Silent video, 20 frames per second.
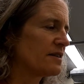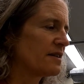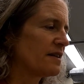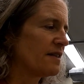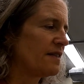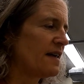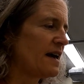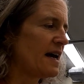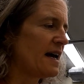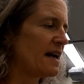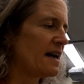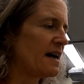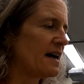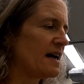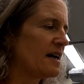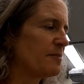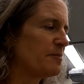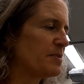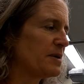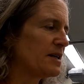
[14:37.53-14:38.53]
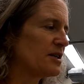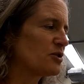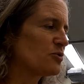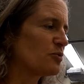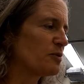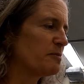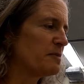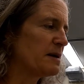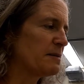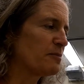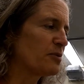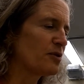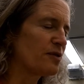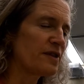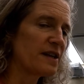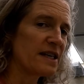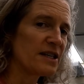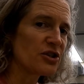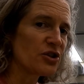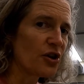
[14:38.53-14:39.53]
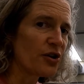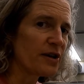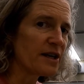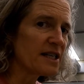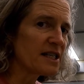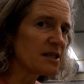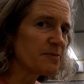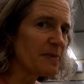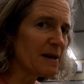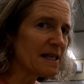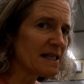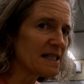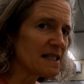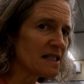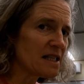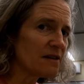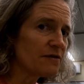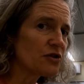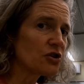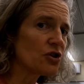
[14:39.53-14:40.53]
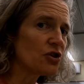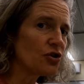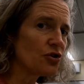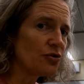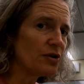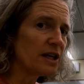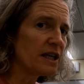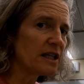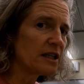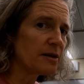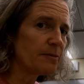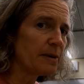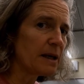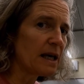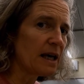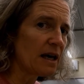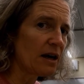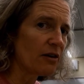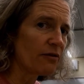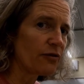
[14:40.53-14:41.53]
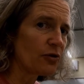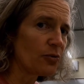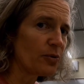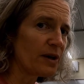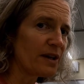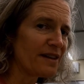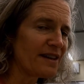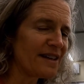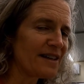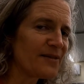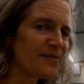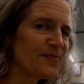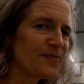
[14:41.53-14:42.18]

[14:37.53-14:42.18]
that eyepiece. Remember, these are expensive, so you need to be careful with it.